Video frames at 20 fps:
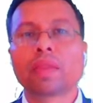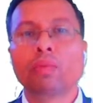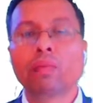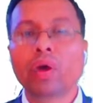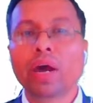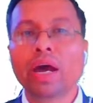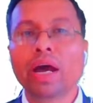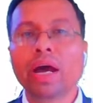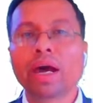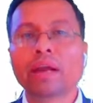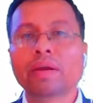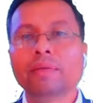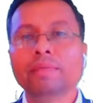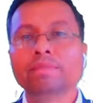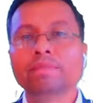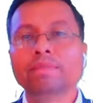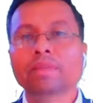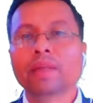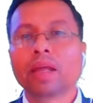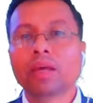where
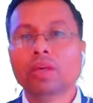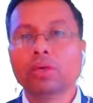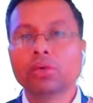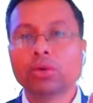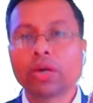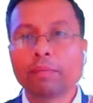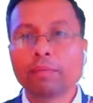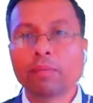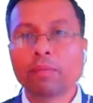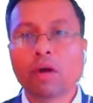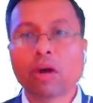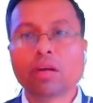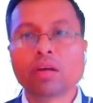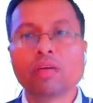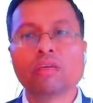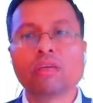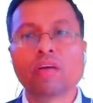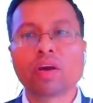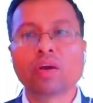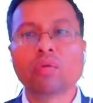you can
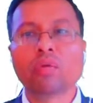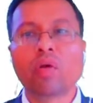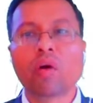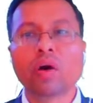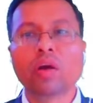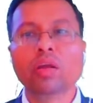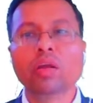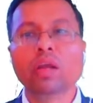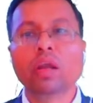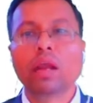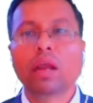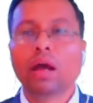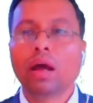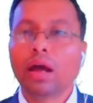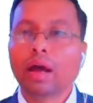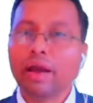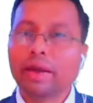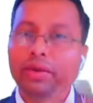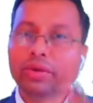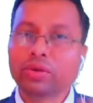ponder for a while
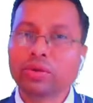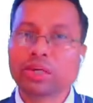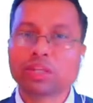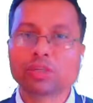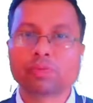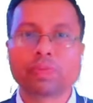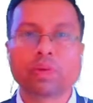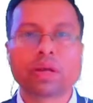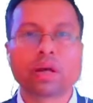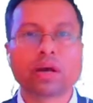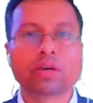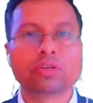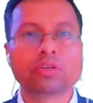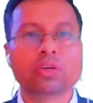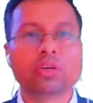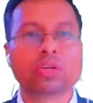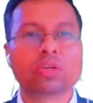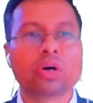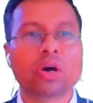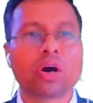and you can speak out
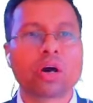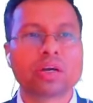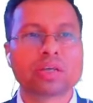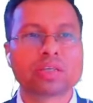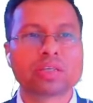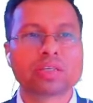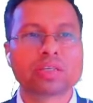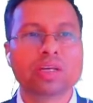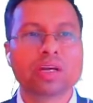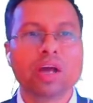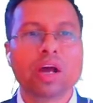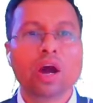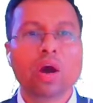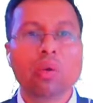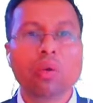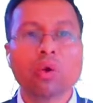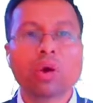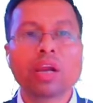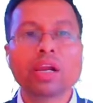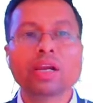your thoughts.
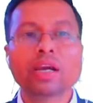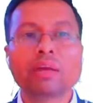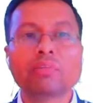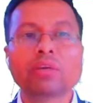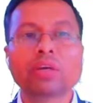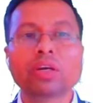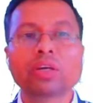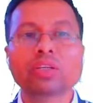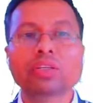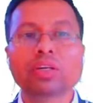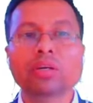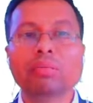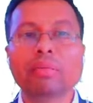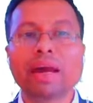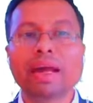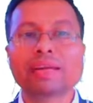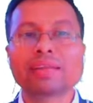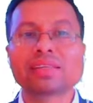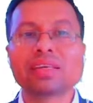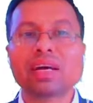Oral communication
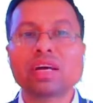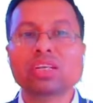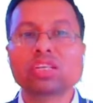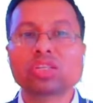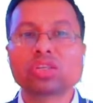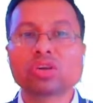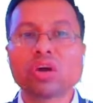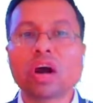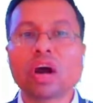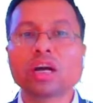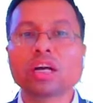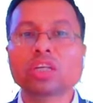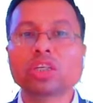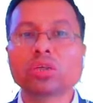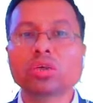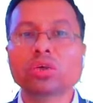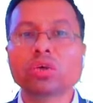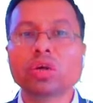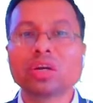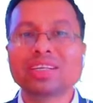makes stronger
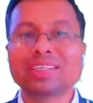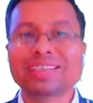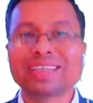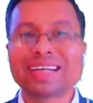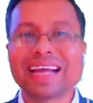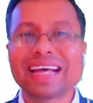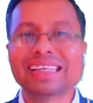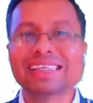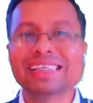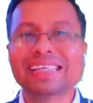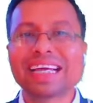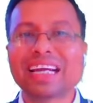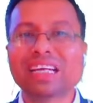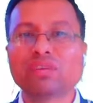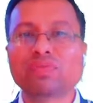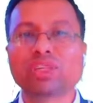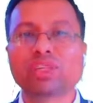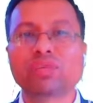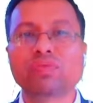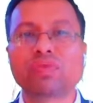to
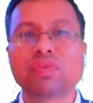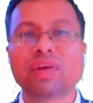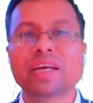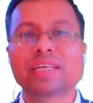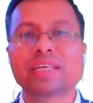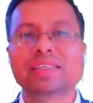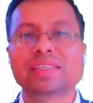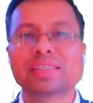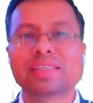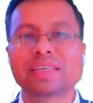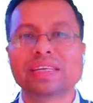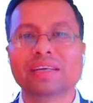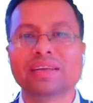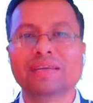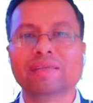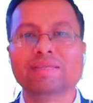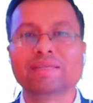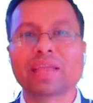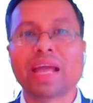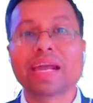transact with fluency
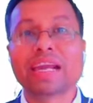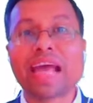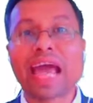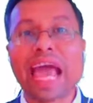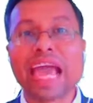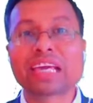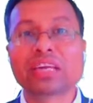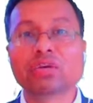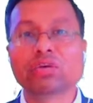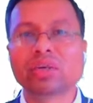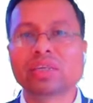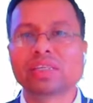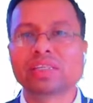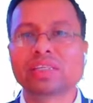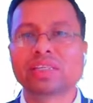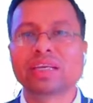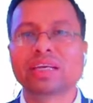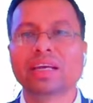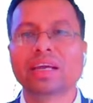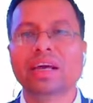and
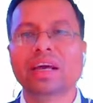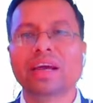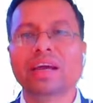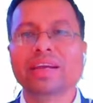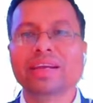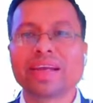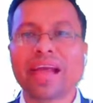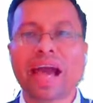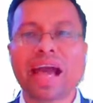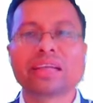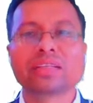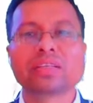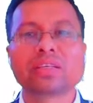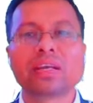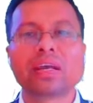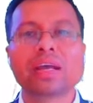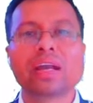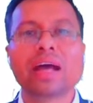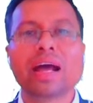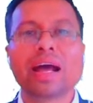accuracy in
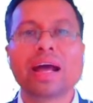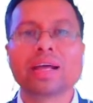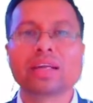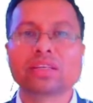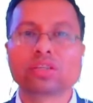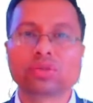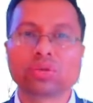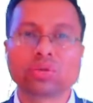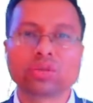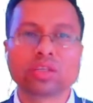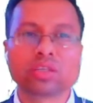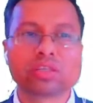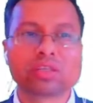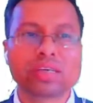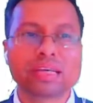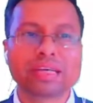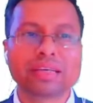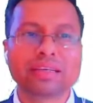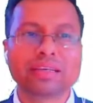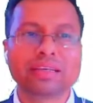natural and social
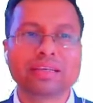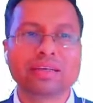setting.